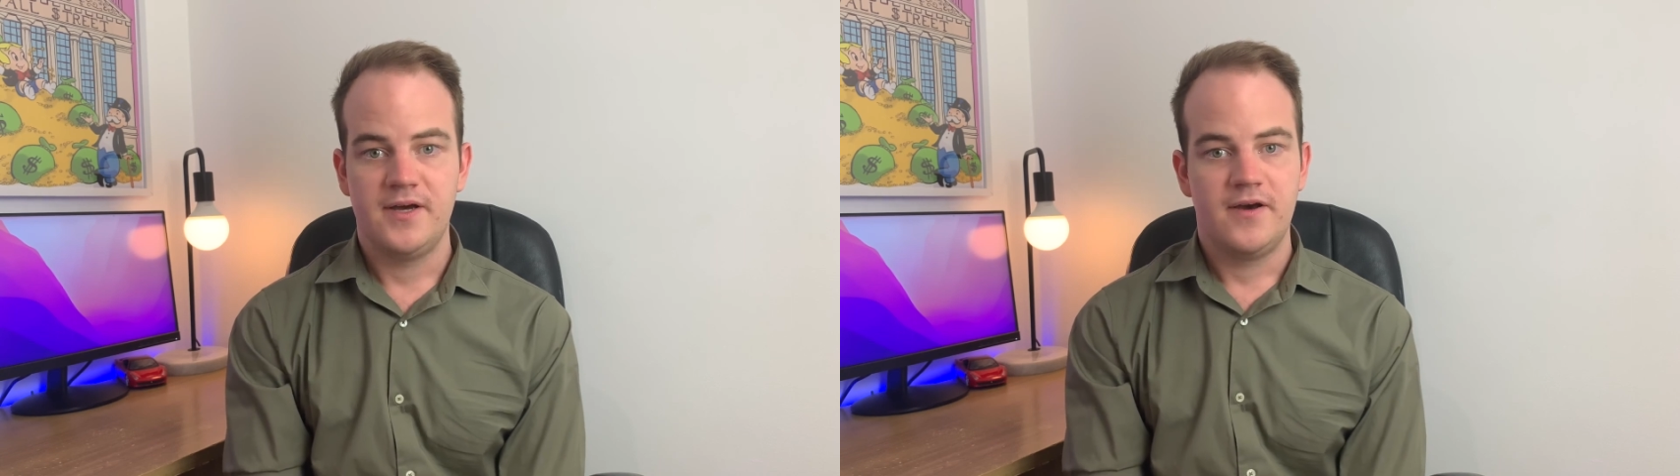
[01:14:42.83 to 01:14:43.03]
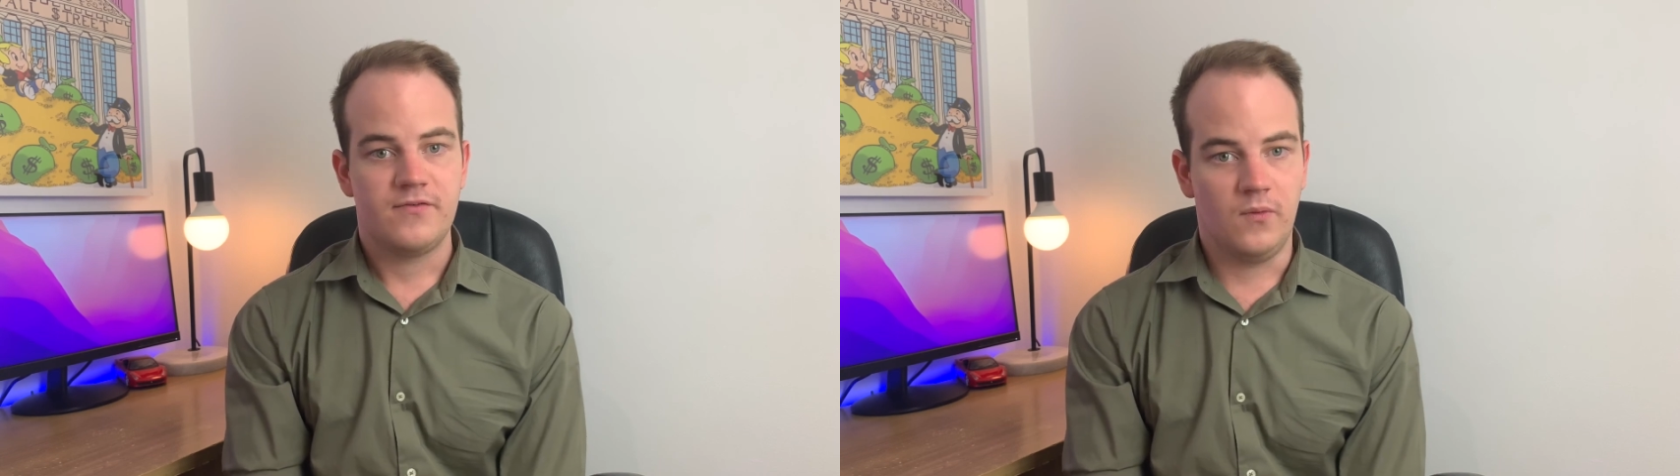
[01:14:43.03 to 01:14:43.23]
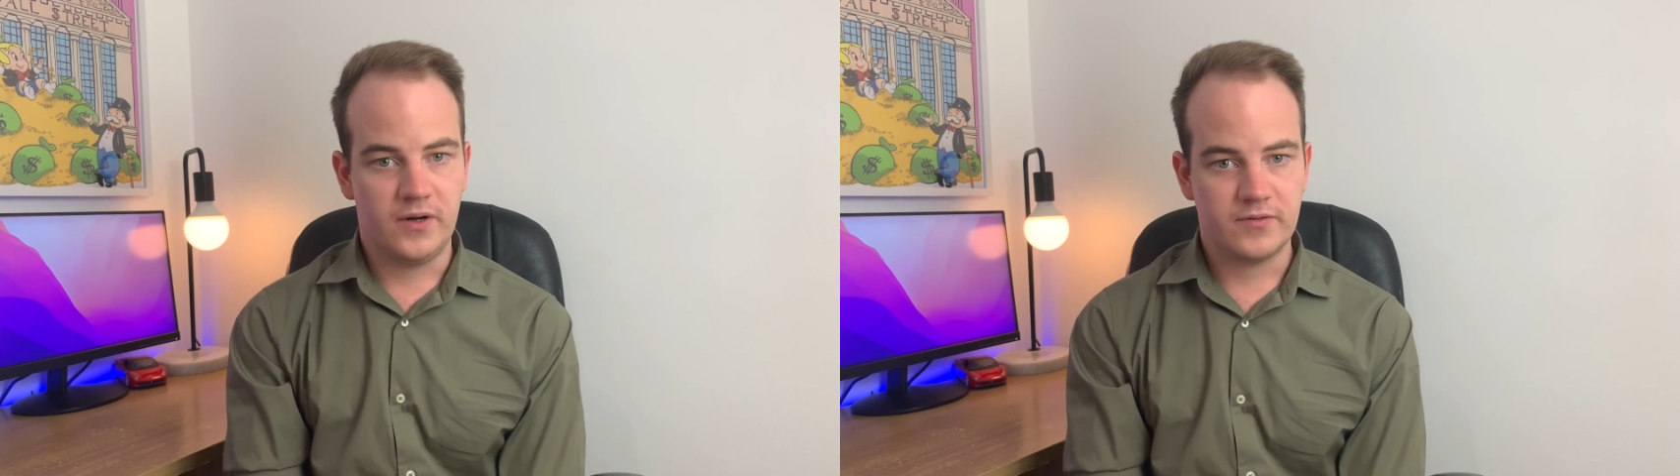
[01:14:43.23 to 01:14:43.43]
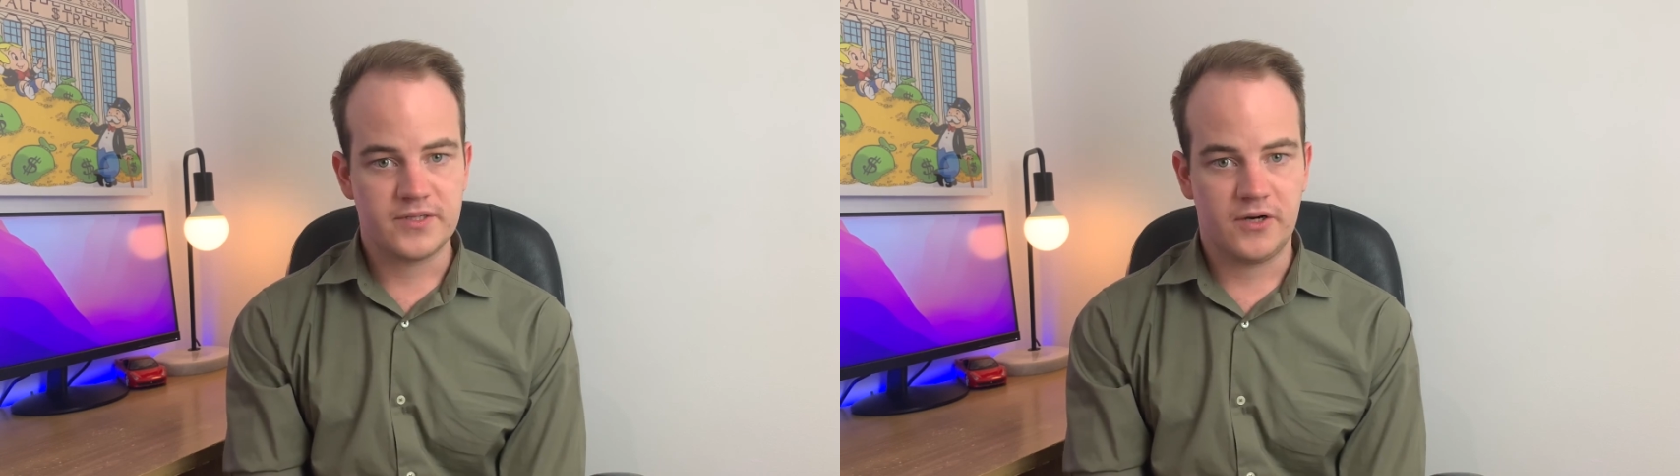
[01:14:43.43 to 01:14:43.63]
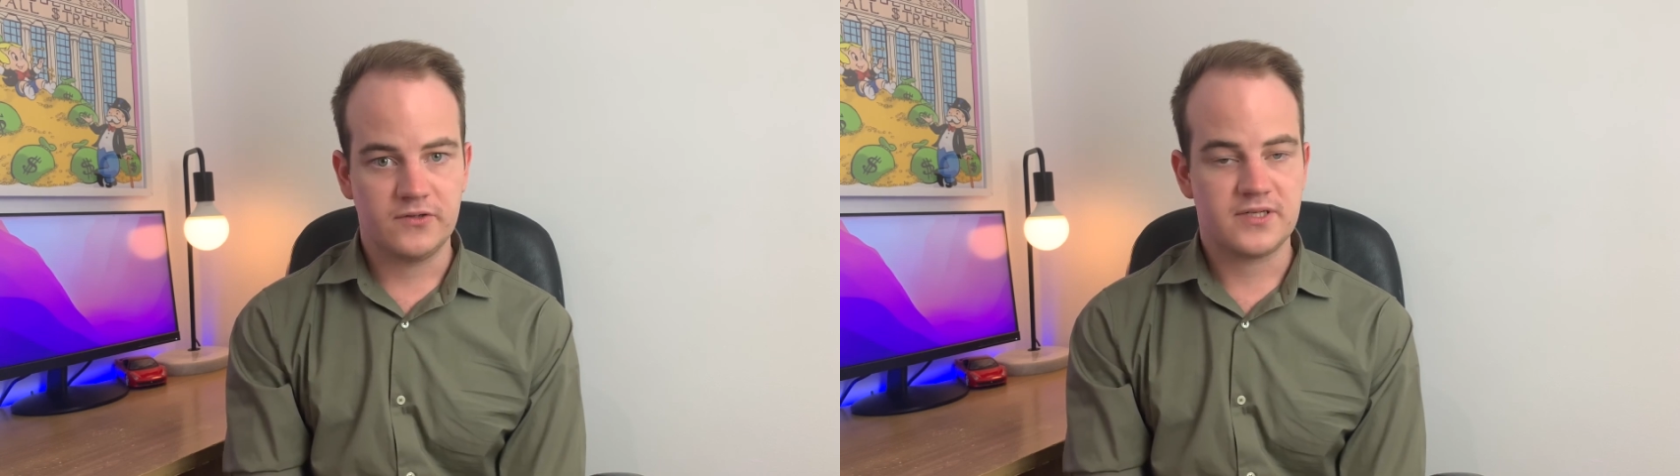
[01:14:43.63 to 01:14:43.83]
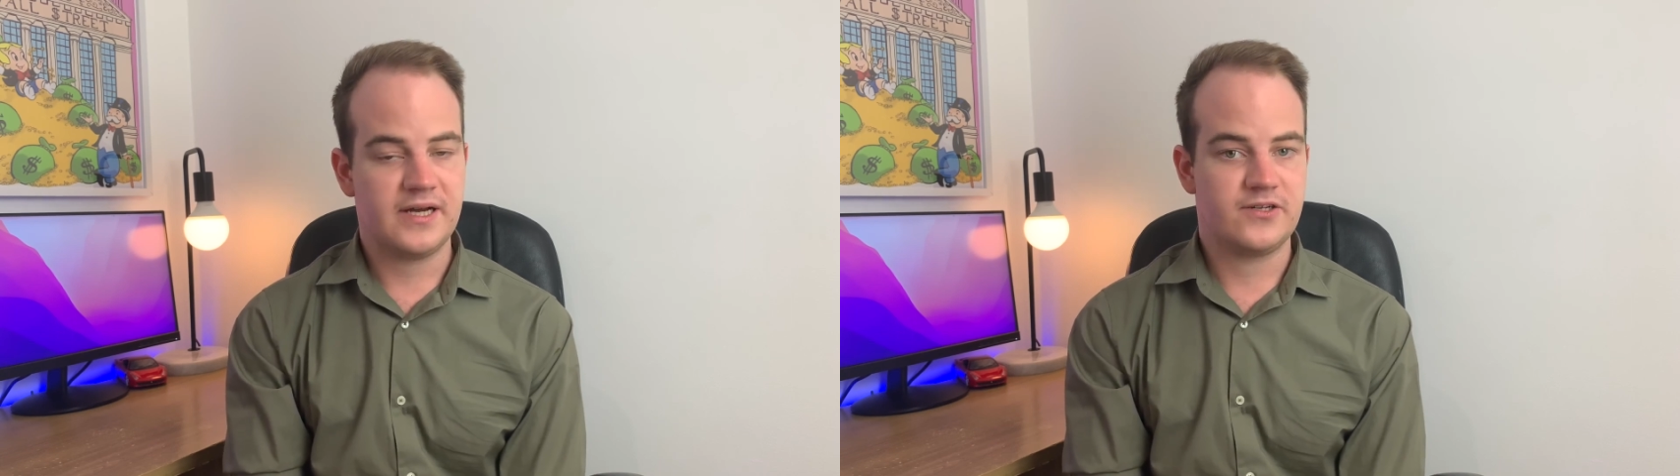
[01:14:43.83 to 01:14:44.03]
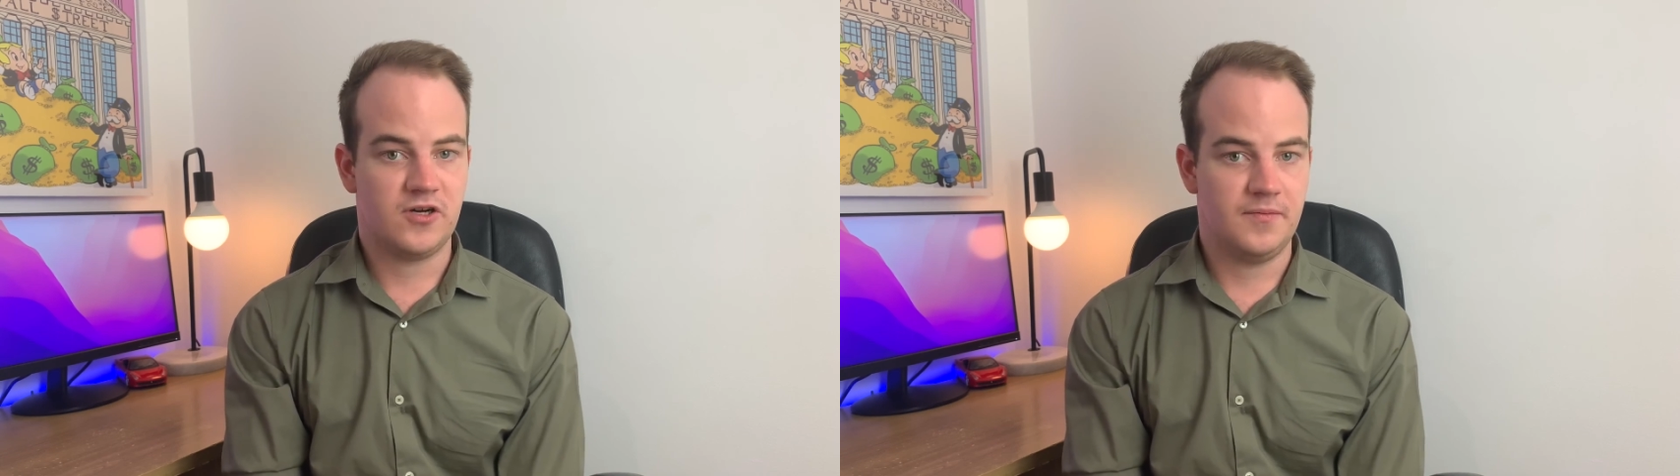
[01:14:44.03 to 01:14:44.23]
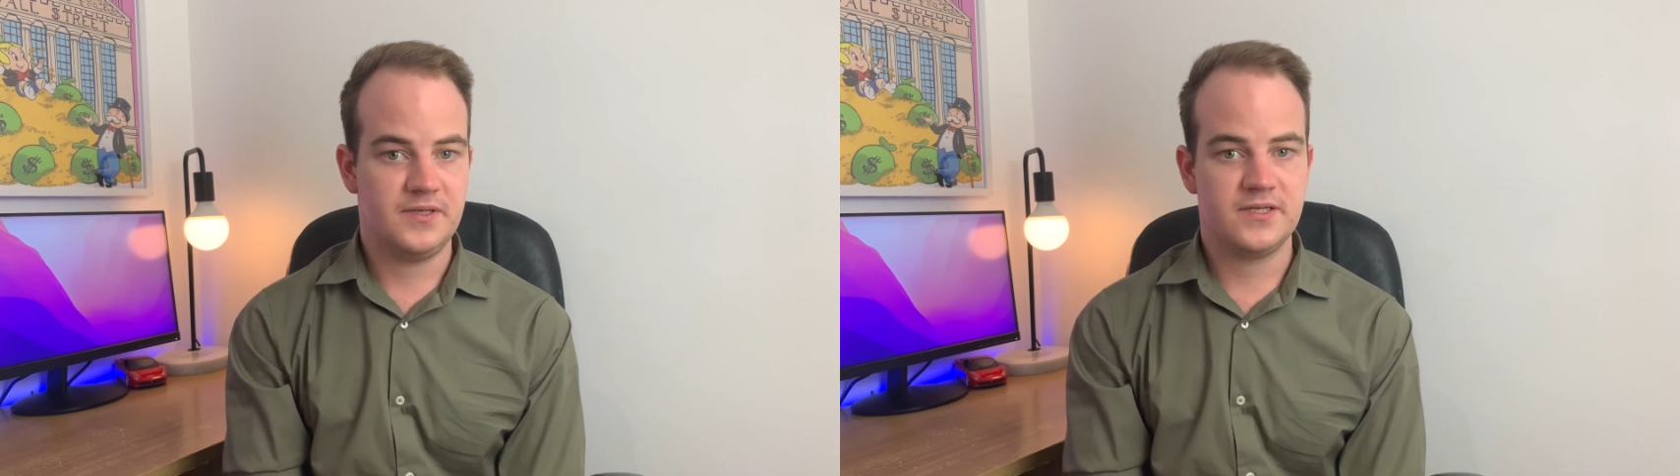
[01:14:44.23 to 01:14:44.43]
If you want results like
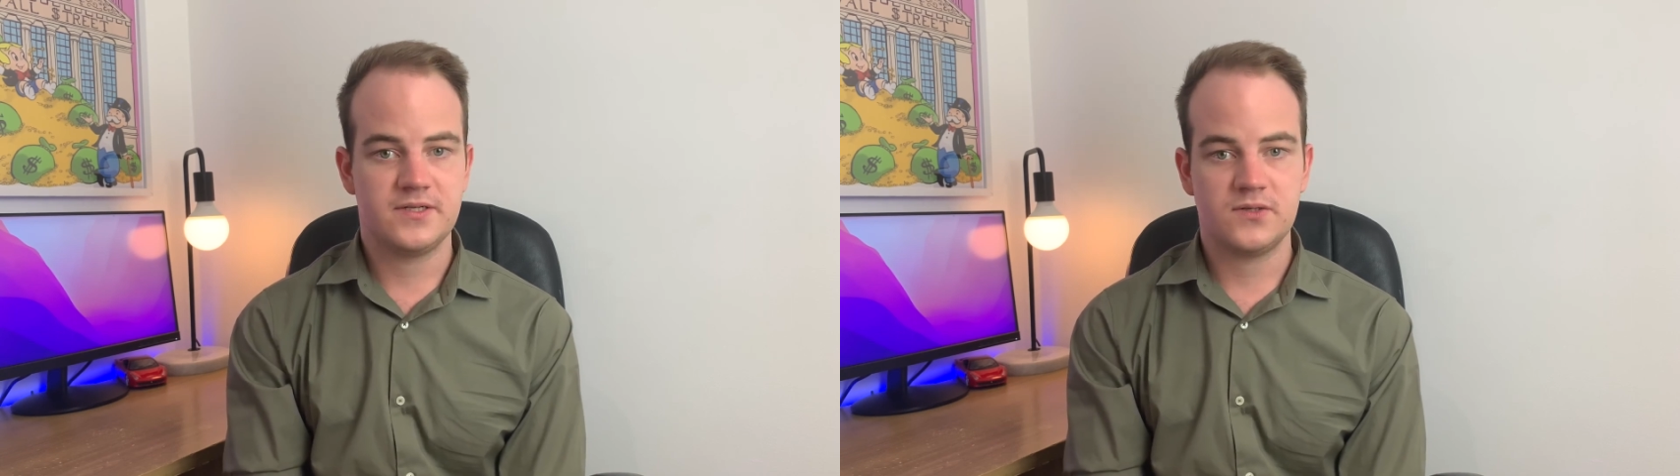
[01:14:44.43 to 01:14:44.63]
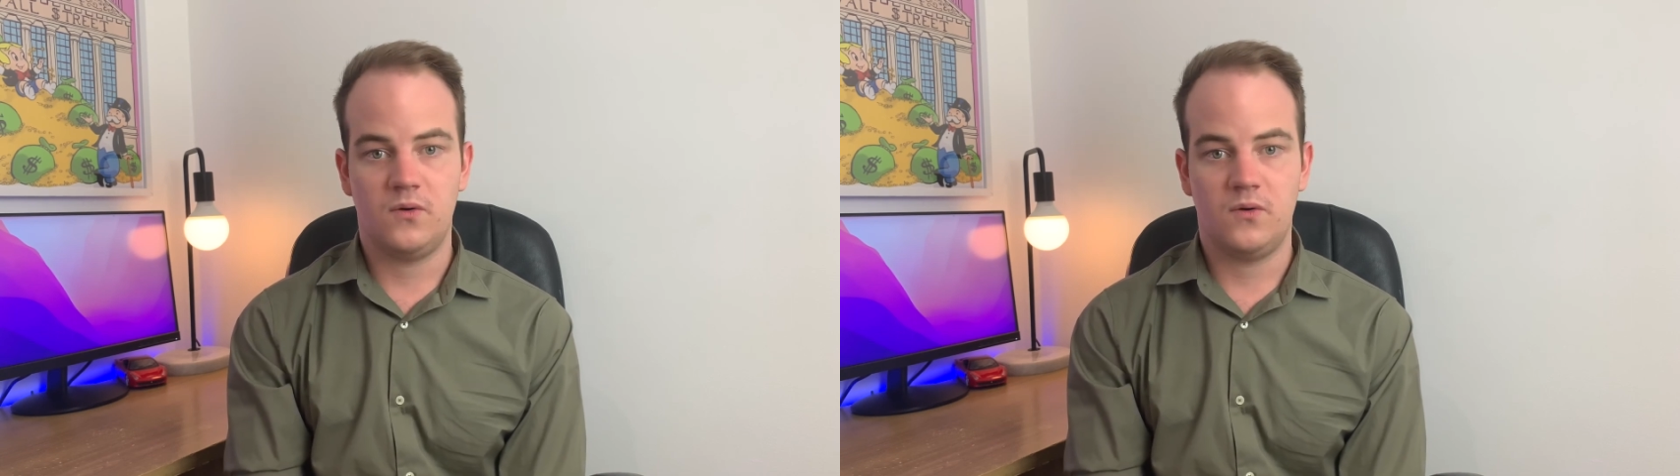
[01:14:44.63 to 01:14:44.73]
Thomas